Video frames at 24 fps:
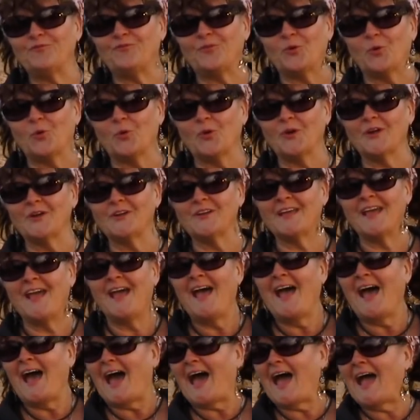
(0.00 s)
forward,
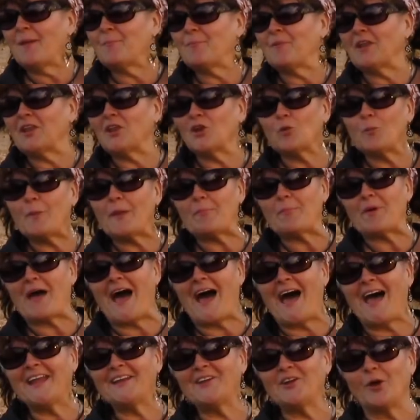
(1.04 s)
I'm a little bit
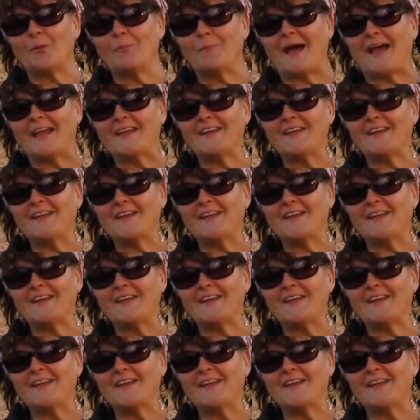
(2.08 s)
behind on my